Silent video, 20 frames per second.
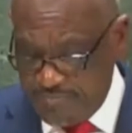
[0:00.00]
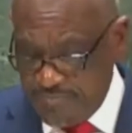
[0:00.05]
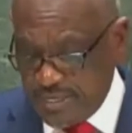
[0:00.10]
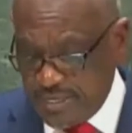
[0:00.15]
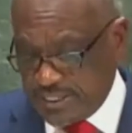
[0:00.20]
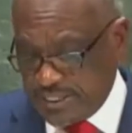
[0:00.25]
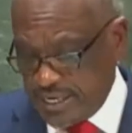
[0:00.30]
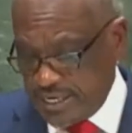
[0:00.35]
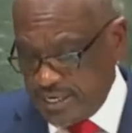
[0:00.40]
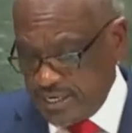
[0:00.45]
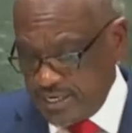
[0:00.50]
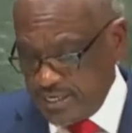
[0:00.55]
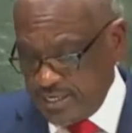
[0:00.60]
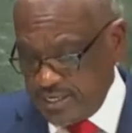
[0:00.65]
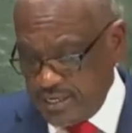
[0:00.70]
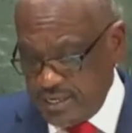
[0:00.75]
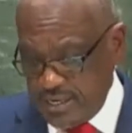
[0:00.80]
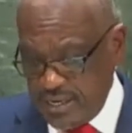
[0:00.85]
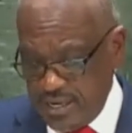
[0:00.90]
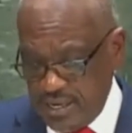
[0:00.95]
missing,
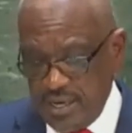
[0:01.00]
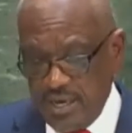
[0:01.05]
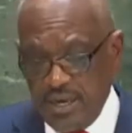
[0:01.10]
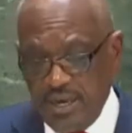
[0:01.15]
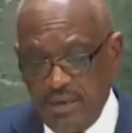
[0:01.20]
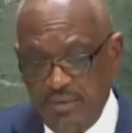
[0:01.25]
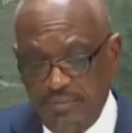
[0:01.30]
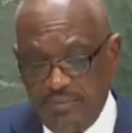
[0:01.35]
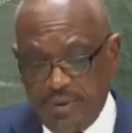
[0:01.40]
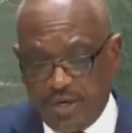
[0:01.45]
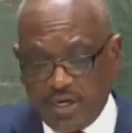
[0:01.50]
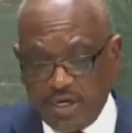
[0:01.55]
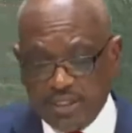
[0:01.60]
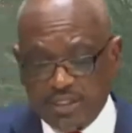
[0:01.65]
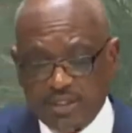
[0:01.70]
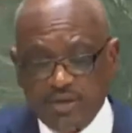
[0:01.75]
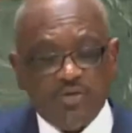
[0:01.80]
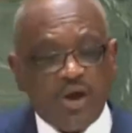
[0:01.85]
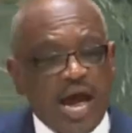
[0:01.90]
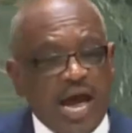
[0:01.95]

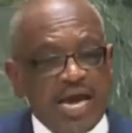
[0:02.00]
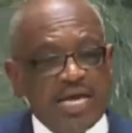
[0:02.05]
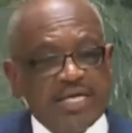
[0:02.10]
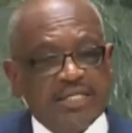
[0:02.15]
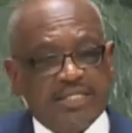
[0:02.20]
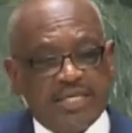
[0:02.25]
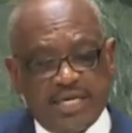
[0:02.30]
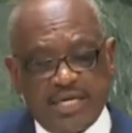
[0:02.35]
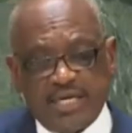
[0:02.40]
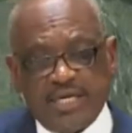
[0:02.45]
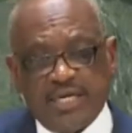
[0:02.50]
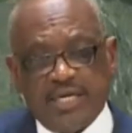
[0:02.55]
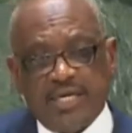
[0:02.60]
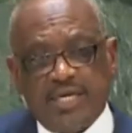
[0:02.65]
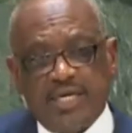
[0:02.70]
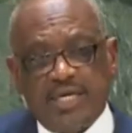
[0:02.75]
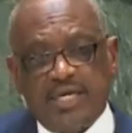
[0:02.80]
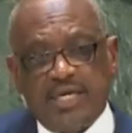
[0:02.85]
because the rising,